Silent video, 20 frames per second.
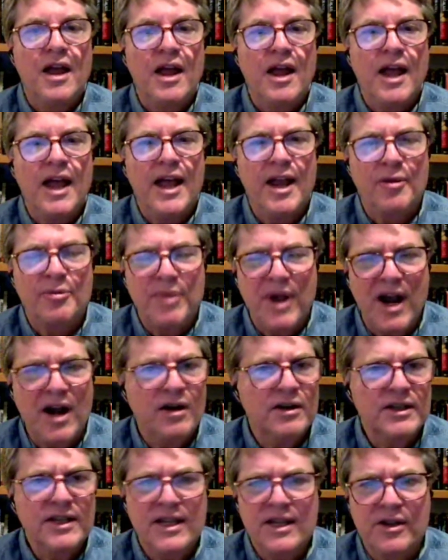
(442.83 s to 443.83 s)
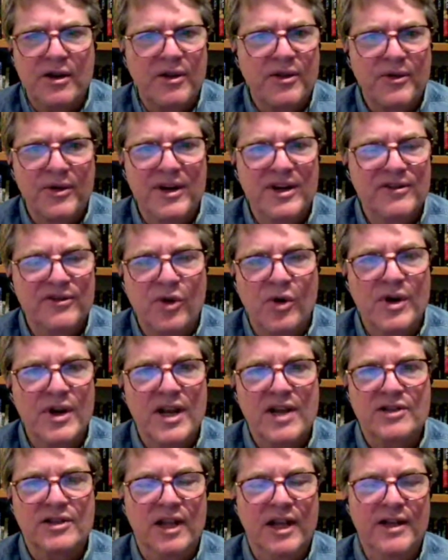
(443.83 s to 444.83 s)
And apparently, either three or four
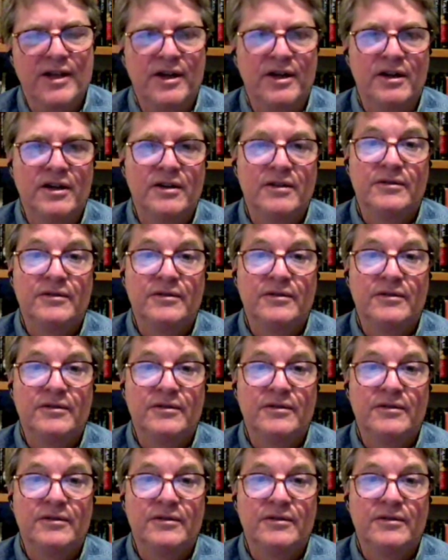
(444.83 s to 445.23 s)
days later,